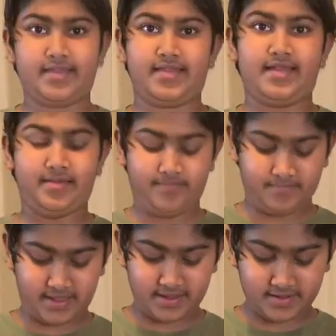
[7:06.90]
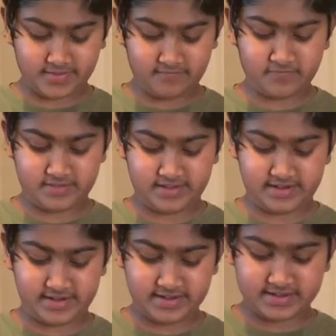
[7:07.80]
I'm back for the
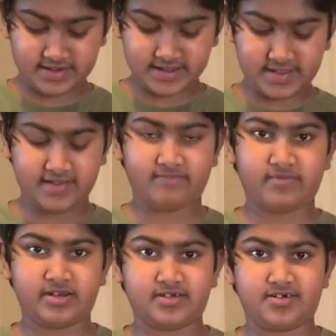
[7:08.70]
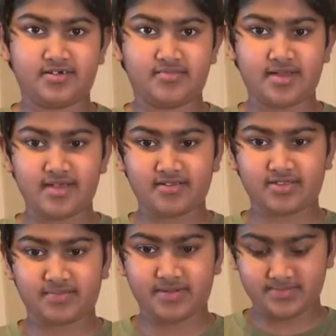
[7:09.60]
tasting. I've finished all my
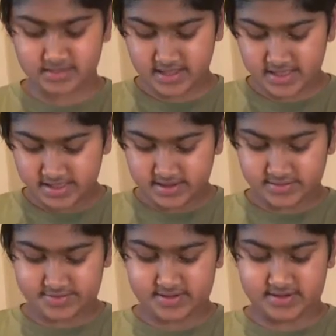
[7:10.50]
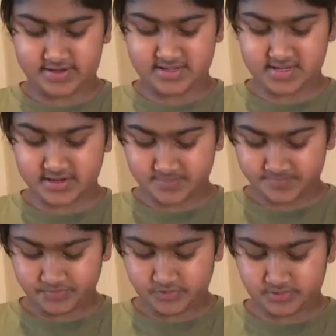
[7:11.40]
uttapams. I'm going to taste it
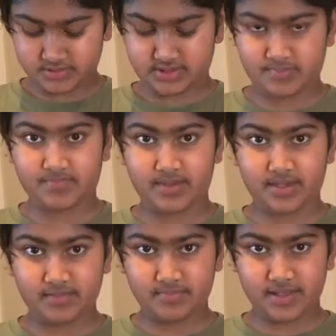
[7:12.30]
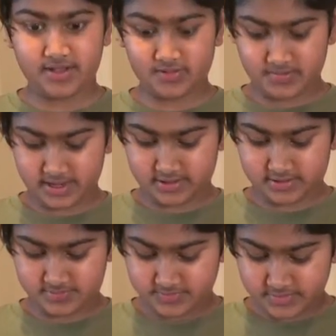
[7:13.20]
with some mango pickle
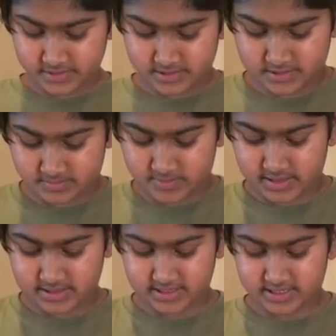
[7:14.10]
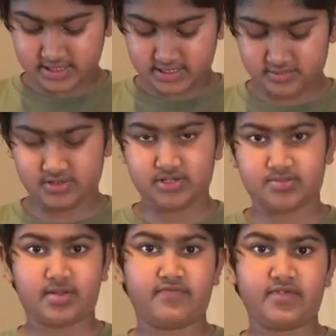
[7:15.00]
and some pali chutney, which is
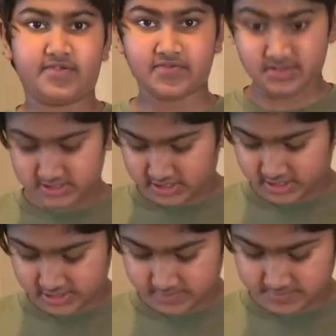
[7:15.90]
my favorite chutney.